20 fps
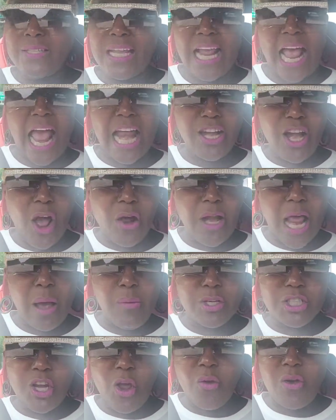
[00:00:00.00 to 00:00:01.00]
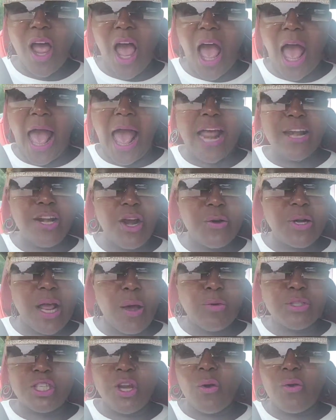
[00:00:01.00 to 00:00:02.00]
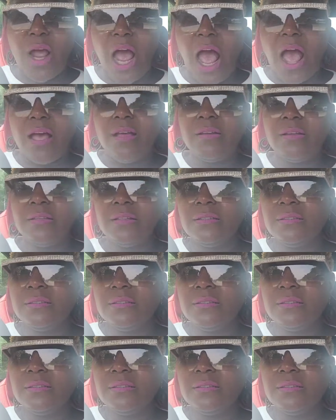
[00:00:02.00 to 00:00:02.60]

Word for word: Hmm. He was like, I know that was your car. I know that was your car.